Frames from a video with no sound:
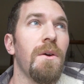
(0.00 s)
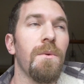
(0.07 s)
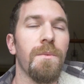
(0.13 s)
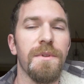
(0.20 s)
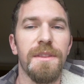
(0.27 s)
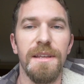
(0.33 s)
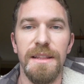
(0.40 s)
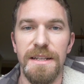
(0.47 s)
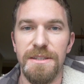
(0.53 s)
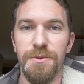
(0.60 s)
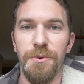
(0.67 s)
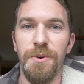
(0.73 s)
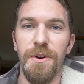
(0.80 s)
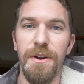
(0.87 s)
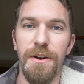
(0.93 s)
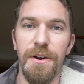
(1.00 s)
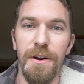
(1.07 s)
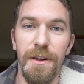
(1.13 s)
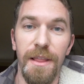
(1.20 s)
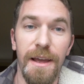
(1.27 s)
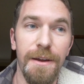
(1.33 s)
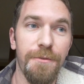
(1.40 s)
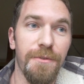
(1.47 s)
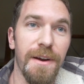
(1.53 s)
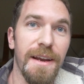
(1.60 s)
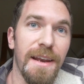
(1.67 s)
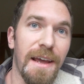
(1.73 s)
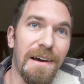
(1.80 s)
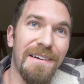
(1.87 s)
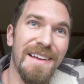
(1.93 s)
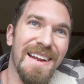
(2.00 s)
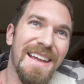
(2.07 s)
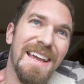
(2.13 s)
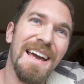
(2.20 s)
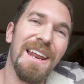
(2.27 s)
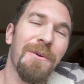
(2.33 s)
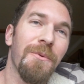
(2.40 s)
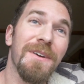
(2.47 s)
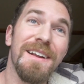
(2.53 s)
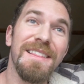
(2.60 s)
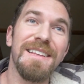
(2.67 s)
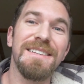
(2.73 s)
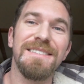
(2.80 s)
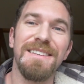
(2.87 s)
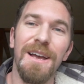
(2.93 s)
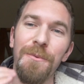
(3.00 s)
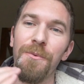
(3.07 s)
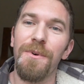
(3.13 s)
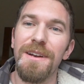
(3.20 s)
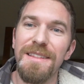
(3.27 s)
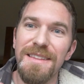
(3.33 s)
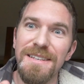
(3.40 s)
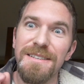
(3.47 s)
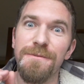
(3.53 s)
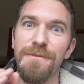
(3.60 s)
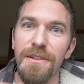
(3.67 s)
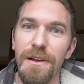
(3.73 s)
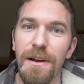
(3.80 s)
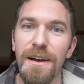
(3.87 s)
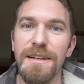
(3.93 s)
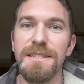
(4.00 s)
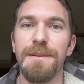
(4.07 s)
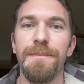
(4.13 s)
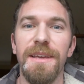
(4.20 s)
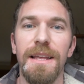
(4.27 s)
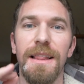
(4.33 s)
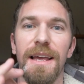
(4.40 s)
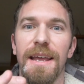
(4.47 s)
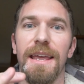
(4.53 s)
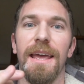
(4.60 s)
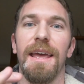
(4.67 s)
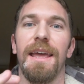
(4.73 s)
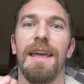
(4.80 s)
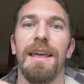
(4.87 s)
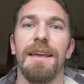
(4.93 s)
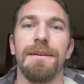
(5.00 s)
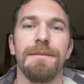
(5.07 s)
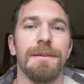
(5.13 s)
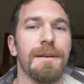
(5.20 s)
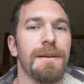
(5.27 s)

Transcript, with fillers: one thing that's going on in our life right now, and I kind of wanted this. I wanted this vlog to be like a